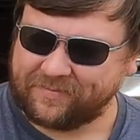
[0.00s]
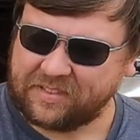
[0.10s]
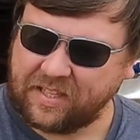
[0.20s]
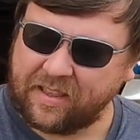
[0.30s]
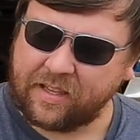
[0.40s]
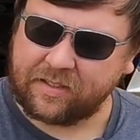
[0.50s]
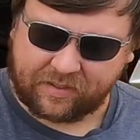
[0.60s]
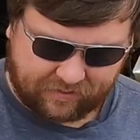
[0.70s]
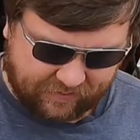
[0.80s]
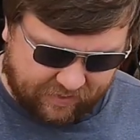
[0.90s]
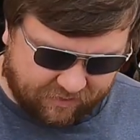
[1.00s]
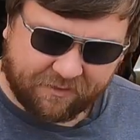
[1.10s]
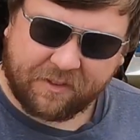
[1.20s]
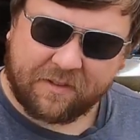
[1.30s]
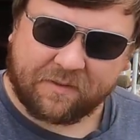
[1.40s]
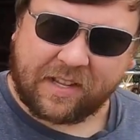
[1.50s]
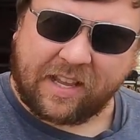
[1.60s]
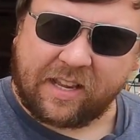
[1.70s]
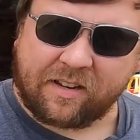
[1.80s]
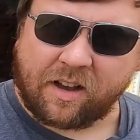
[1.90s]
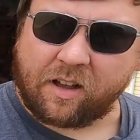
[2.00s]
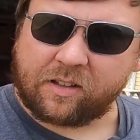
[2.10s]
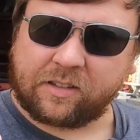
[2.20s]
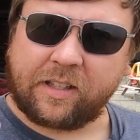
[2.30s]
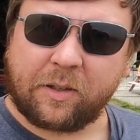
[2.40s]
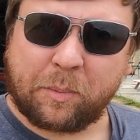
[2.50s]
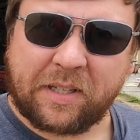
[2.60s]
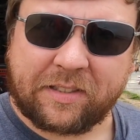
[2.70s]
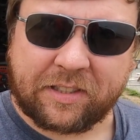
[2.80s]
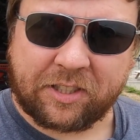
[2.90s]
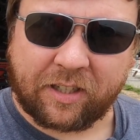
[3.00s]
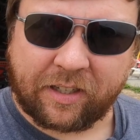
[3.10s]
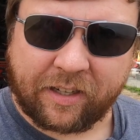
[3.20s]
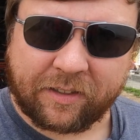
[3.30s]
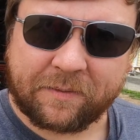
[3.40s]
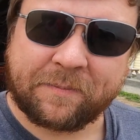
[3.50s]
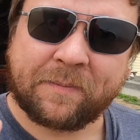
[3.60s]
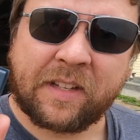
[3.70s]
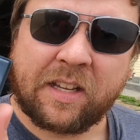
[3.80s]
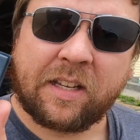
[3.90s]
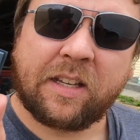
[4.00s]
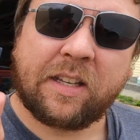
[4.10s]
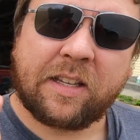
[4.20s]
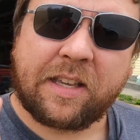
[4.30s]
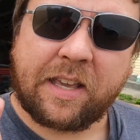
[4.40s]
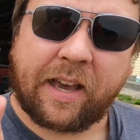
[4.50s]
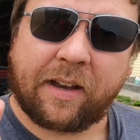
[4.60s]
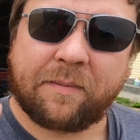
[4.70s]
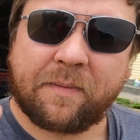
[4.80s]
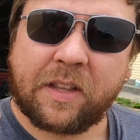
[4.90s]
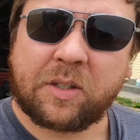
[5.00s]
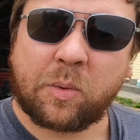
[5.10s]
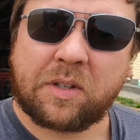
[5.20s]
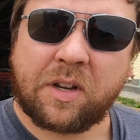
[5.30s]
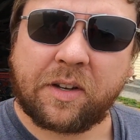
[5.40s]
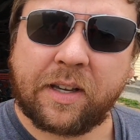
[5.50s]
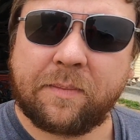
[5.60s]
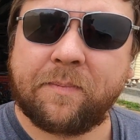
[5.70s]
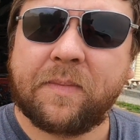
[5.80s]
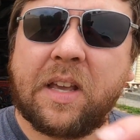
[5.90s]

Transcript: See this? This $15 little piece of junk here? Yeah, this was no good.